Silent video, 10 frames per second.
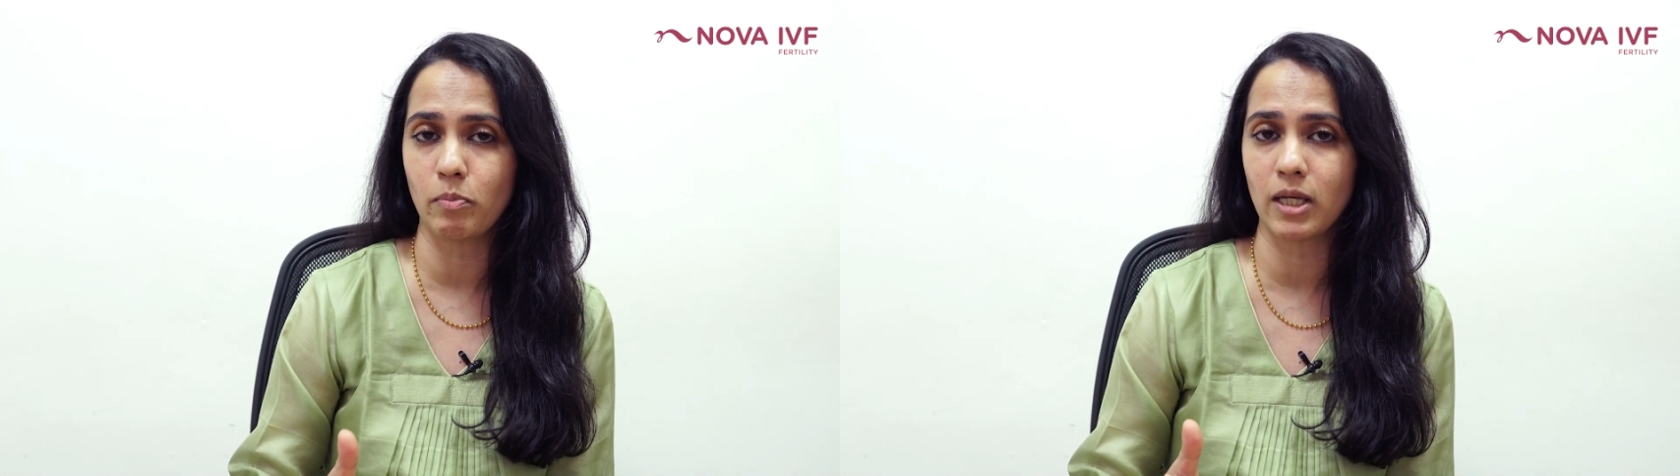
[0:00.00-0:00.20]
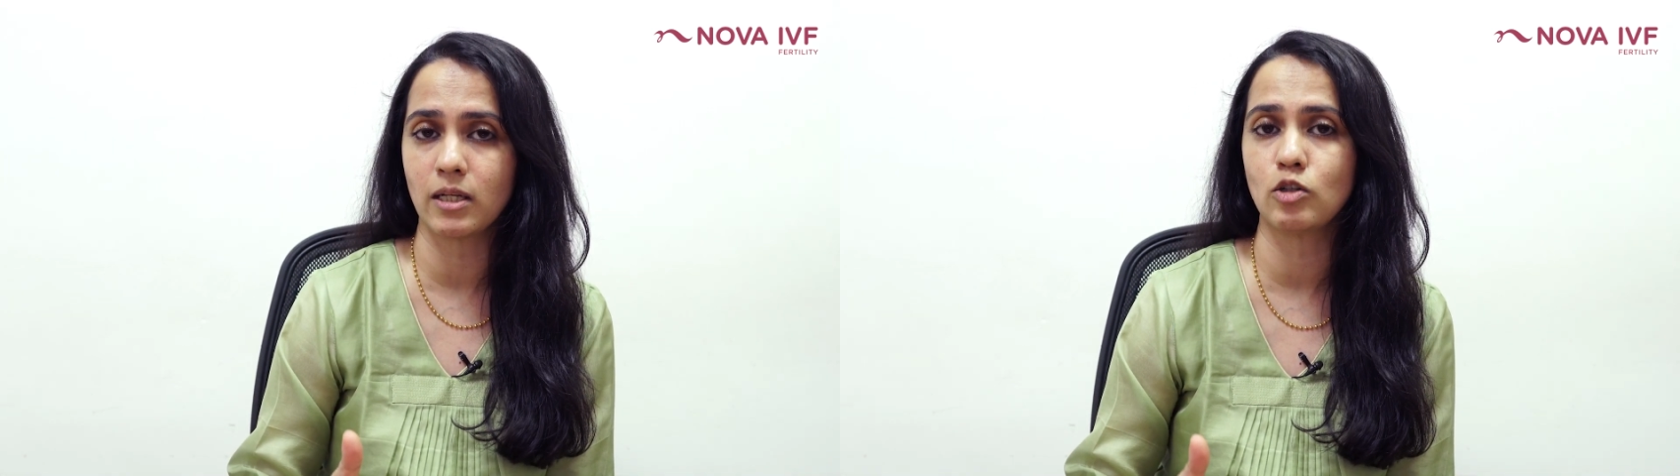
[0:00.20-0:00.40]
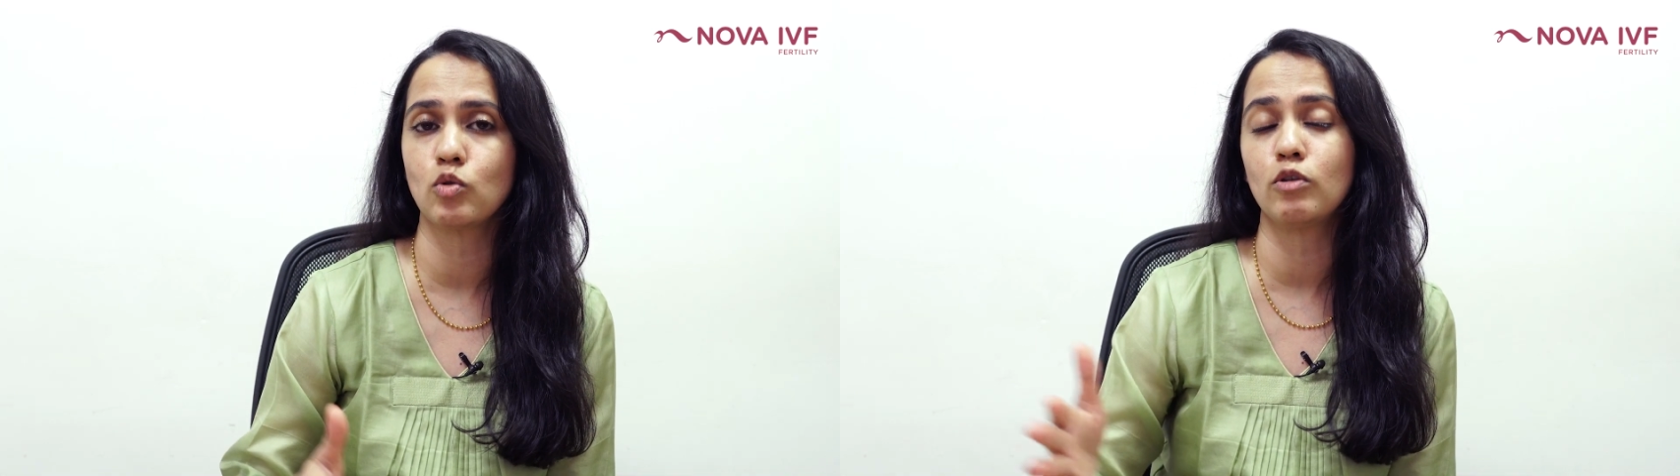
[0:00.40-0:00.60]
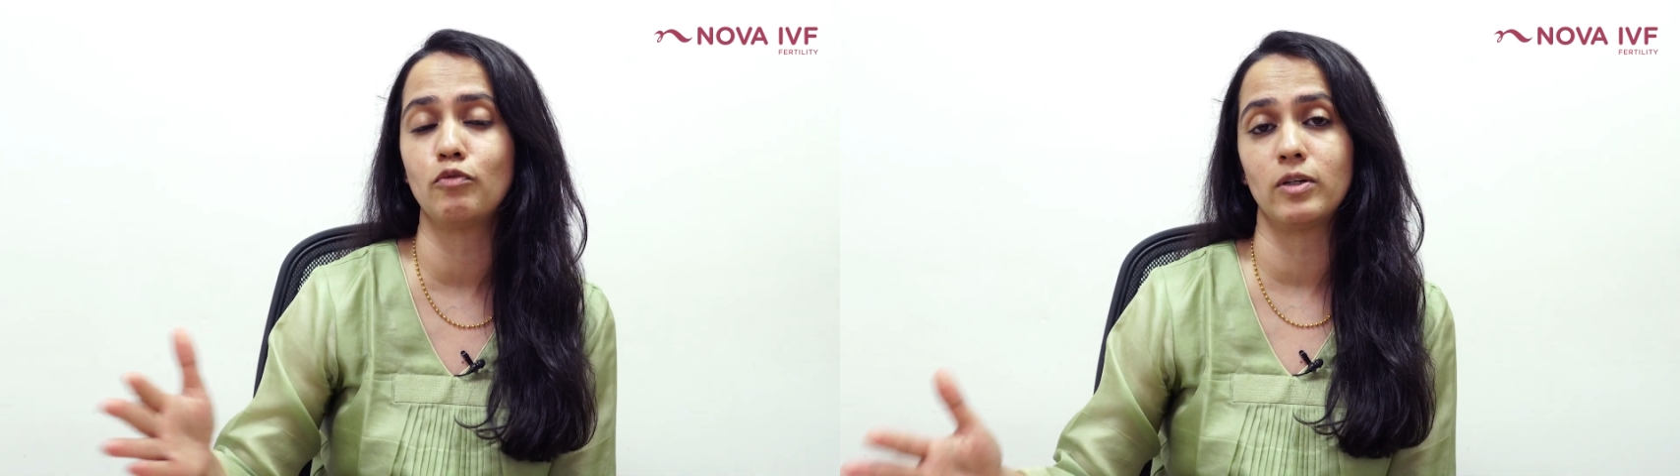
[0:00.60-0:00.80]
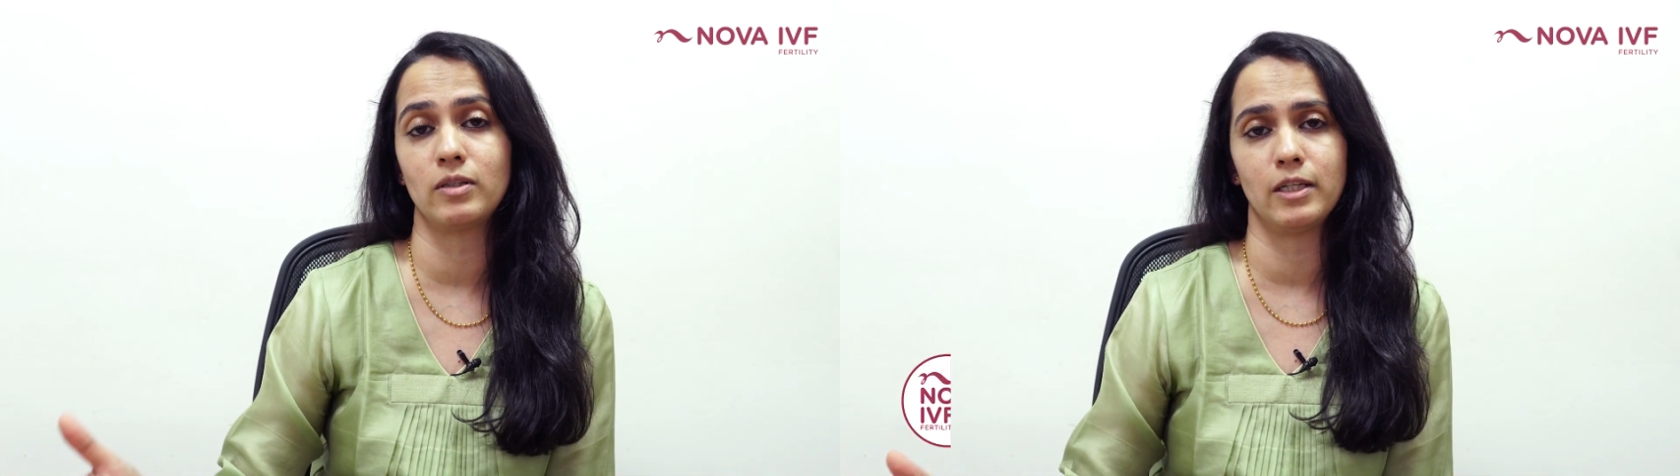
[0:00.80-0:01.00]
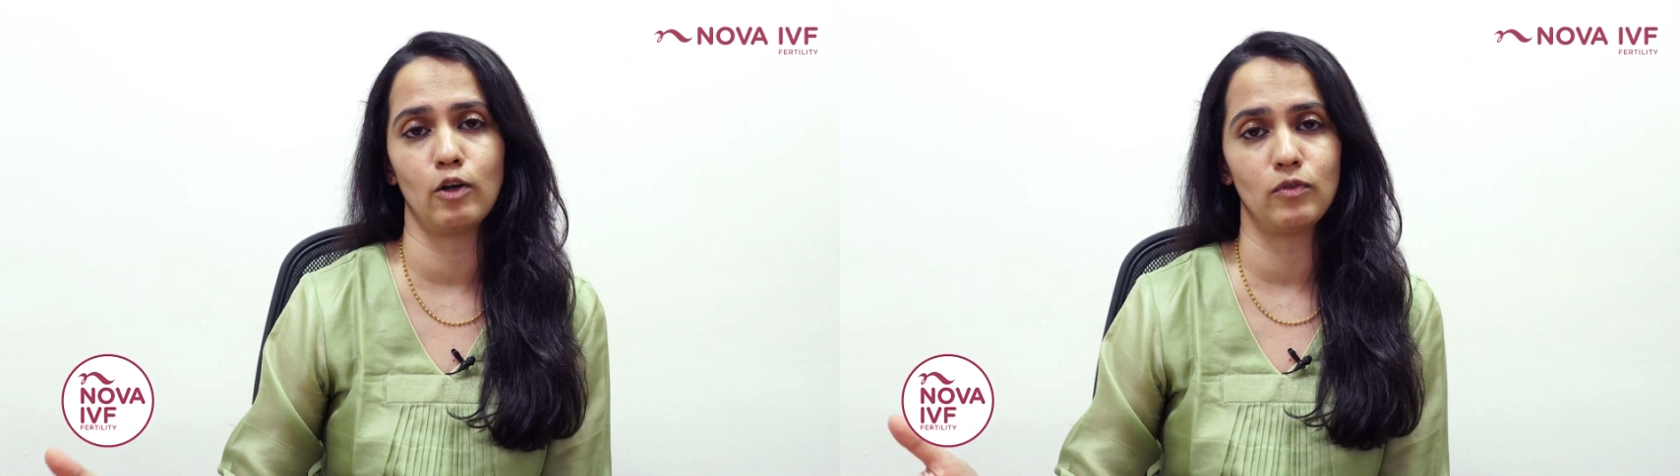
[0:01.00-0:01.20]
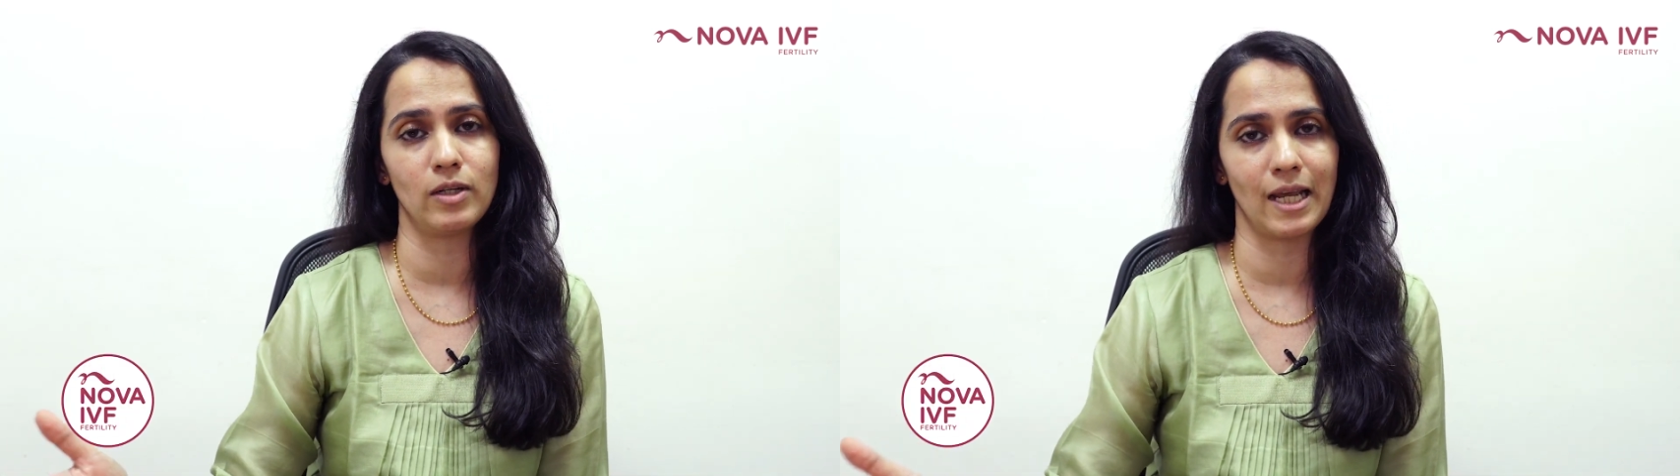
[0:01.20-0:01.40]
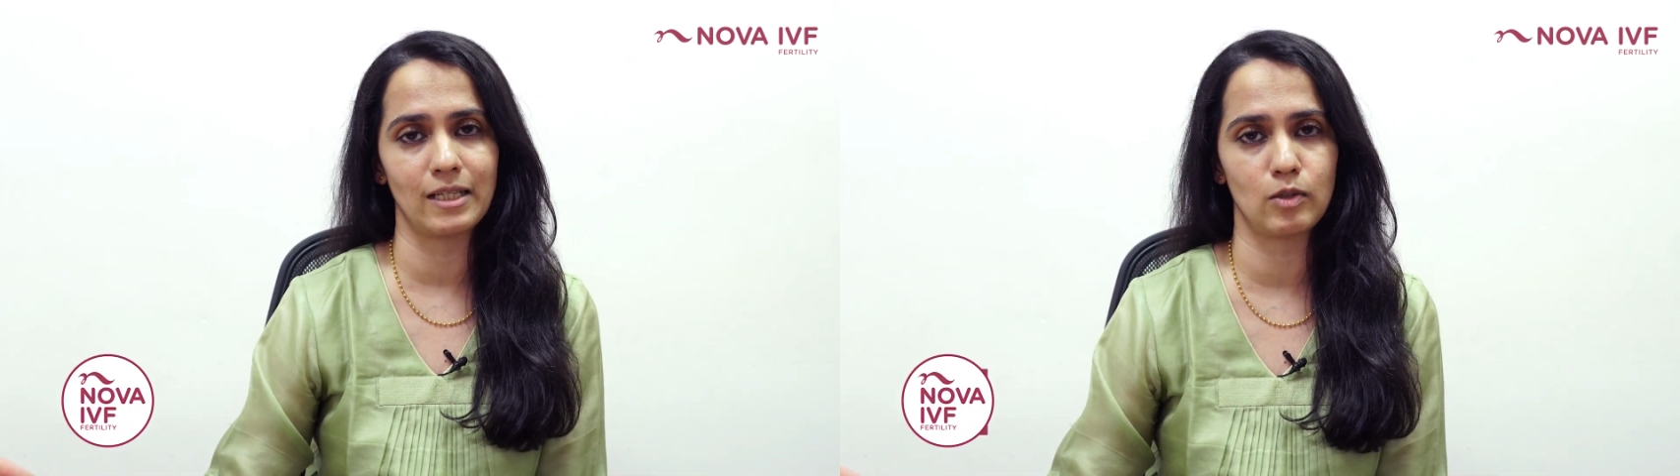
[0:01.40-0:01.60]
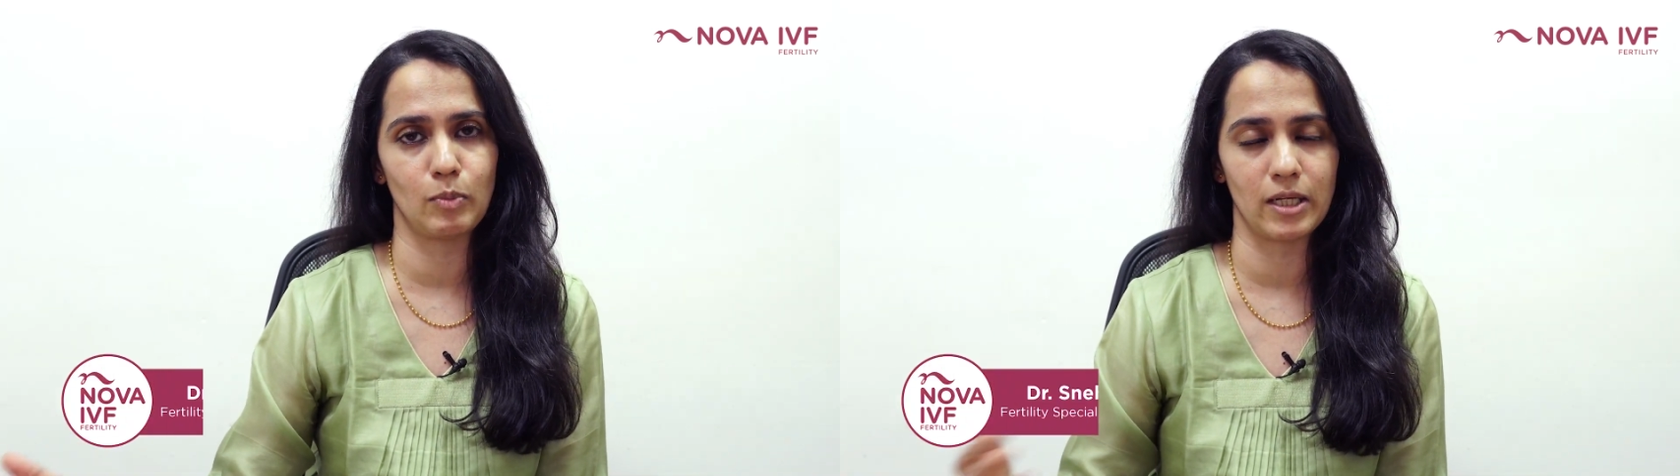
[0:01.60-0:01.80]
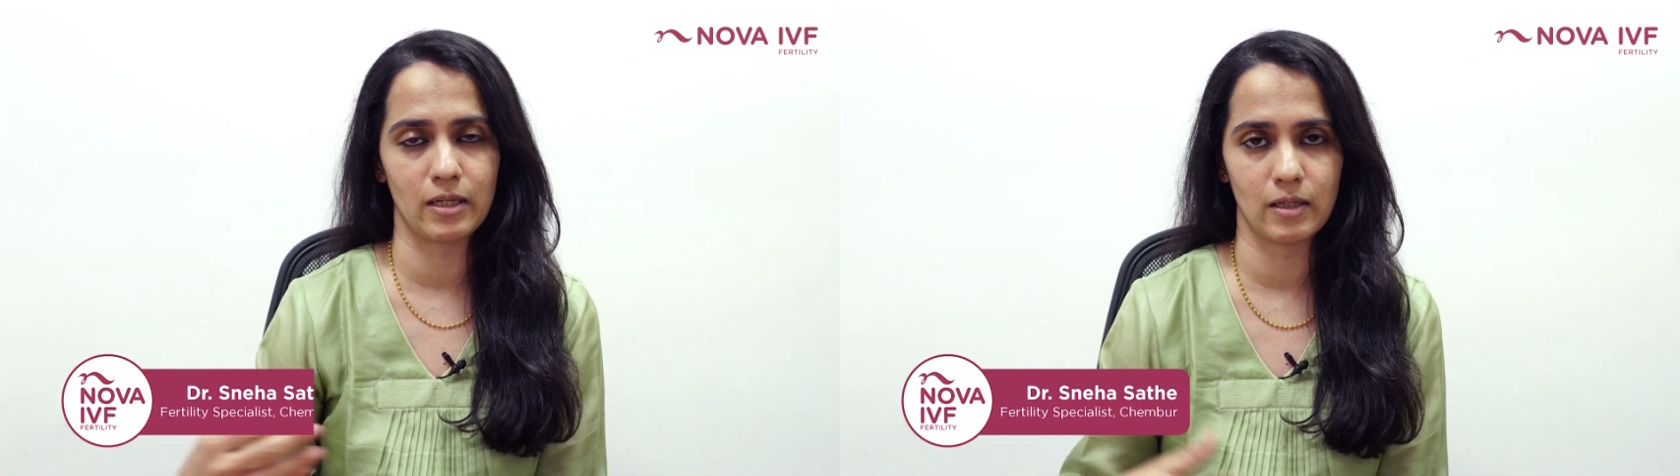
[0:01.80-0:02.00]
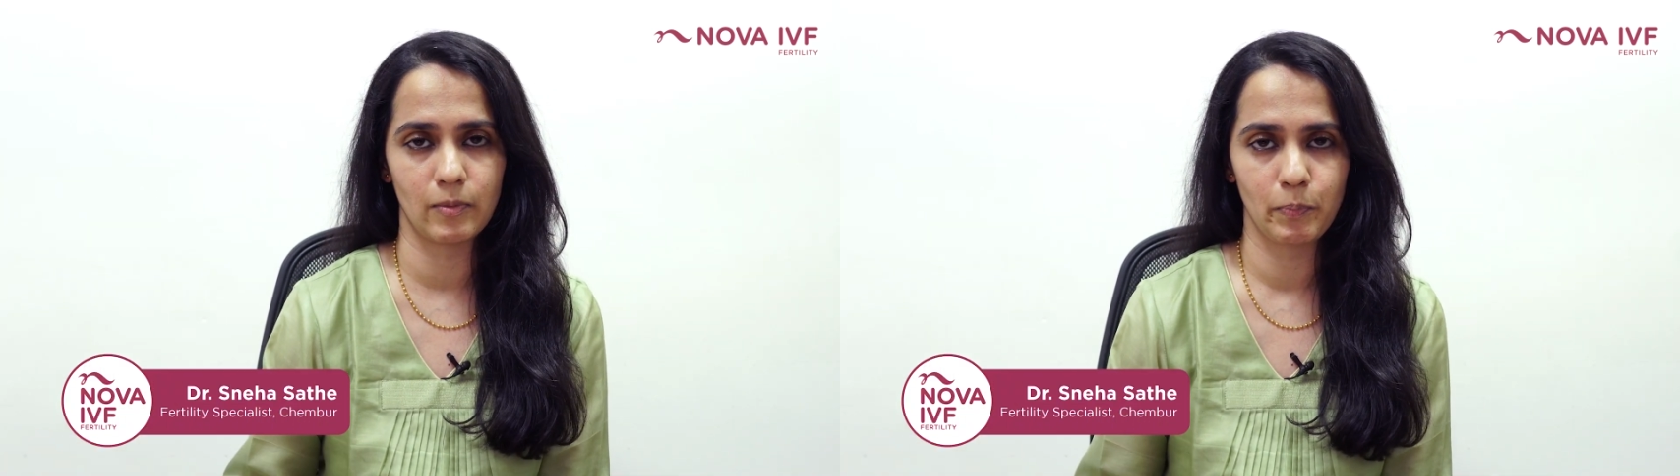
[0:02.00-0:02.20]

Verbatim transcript: period to the first day of the next period.